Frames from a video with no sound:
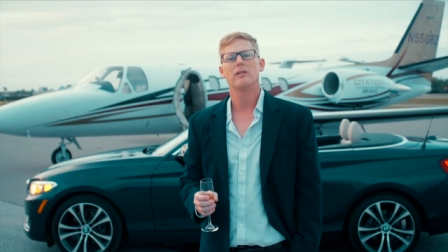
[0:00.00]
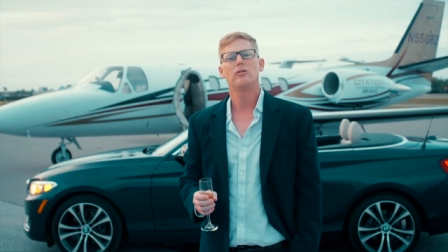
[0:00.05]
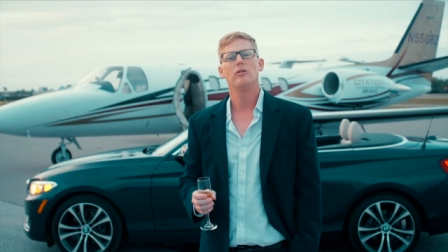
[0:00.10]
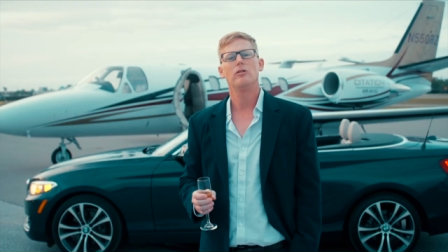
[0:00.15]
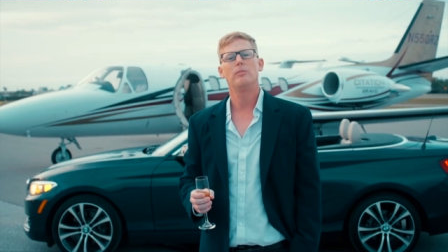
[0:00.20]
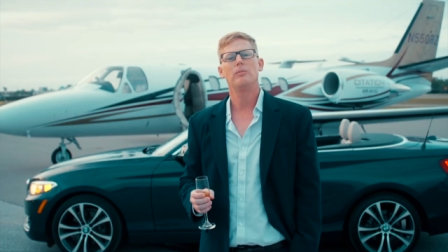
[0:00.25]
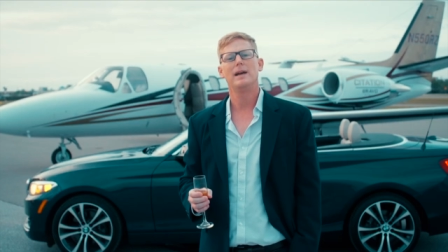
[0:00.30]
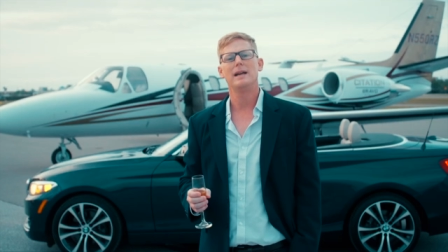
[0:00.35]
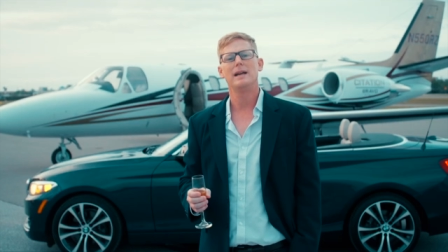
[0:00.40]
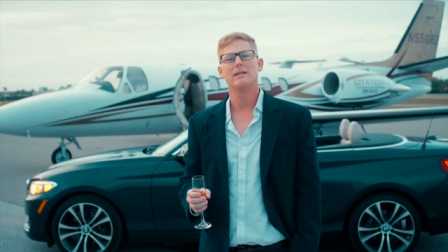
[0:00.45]

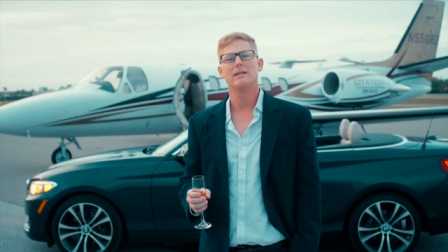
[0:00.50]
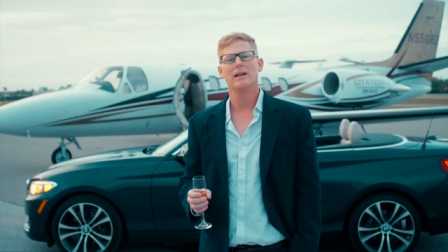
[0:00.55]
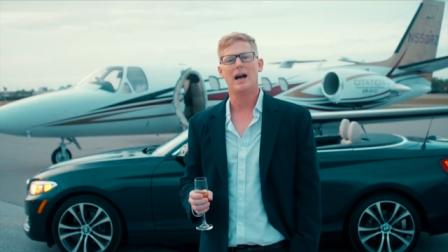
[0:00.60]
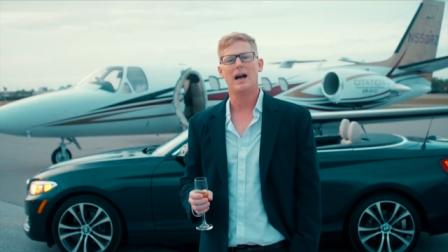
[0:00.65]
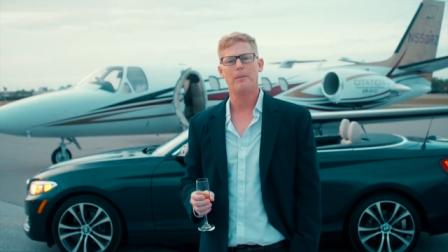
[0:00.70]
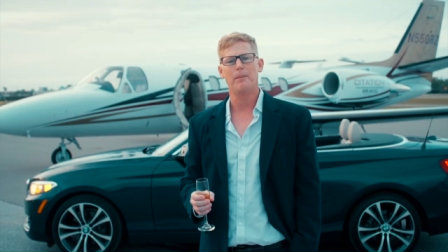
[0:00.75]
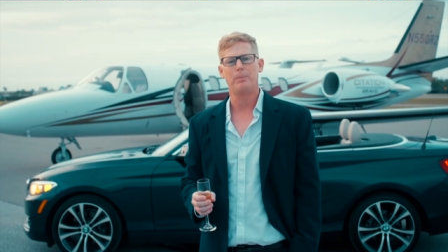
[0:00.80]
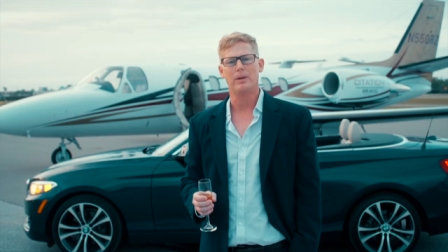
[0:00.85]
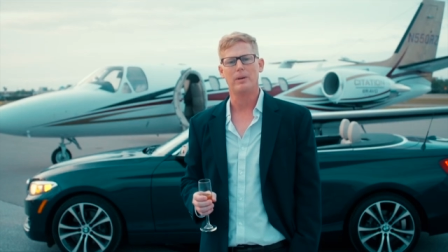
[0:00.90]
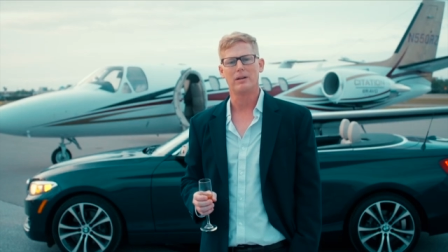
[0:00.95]
two main
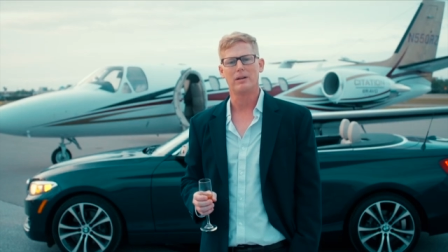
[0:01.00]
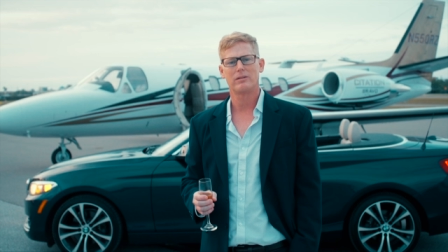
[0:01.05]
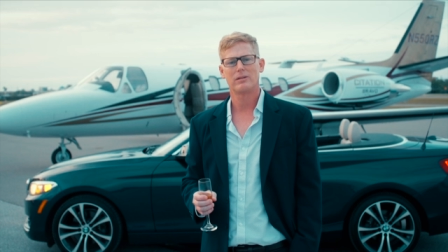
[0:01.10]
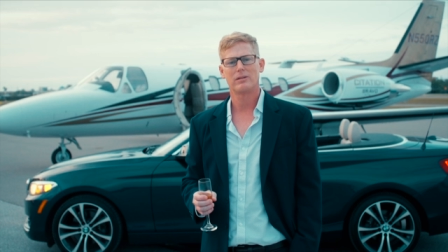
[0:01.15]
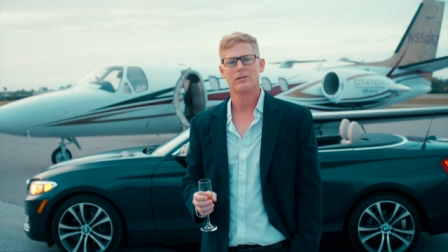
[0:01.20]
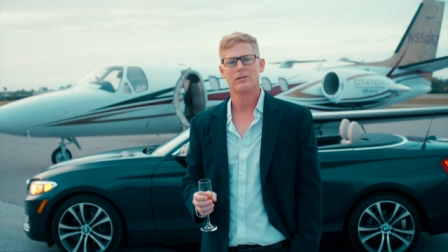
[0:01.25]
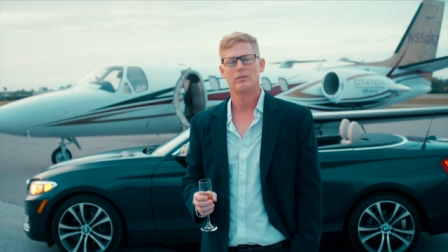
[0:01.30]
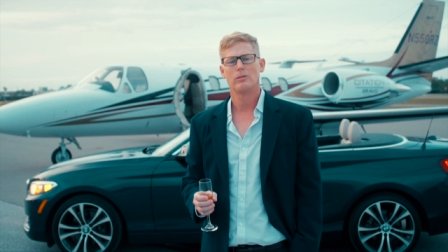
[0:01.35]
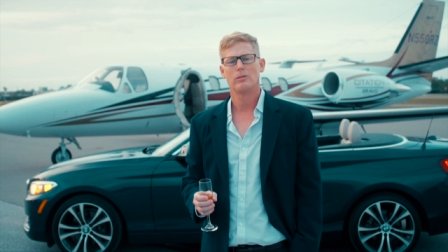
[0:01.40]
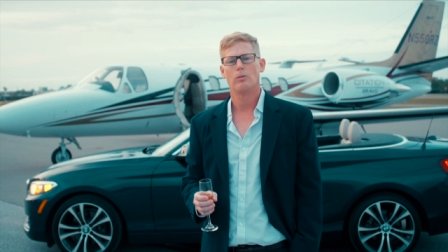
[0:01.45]
topics.
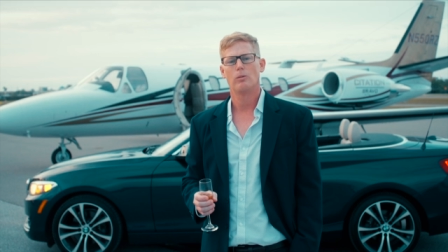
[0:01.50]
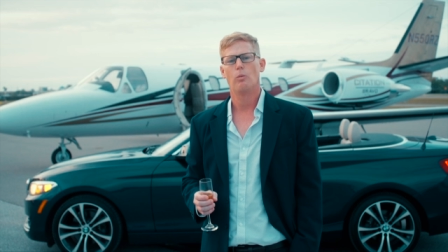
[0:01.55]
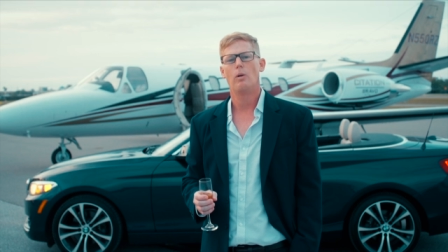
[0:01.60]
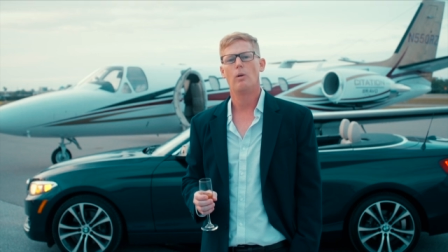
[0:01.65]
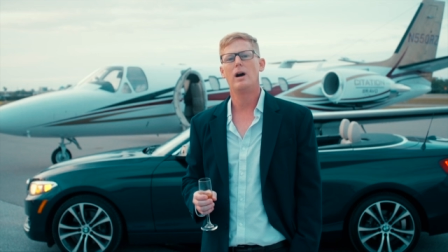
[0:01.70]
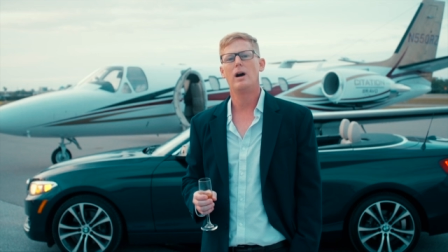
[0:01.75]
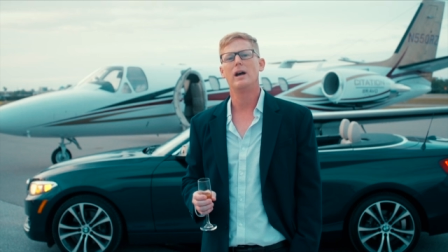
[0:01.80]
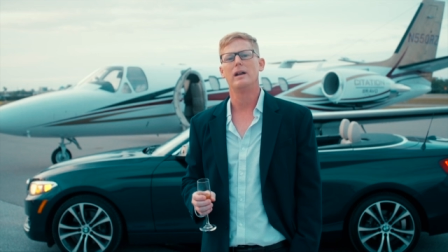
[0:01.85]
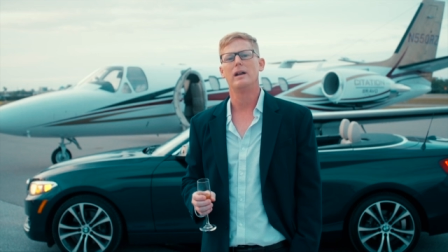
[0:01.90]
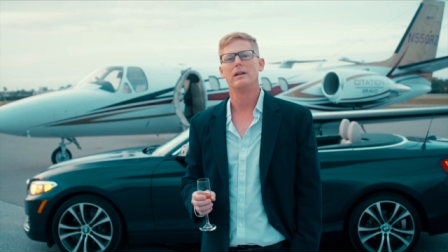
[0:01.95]

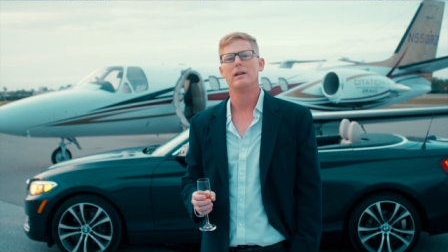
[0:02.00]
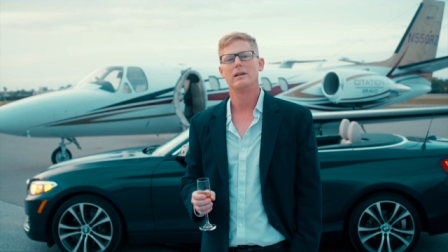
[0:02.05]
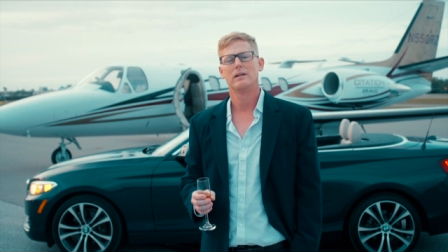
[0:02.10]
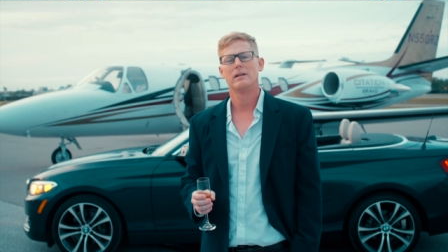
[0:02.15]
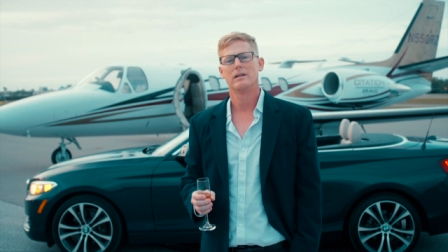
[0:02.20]
One,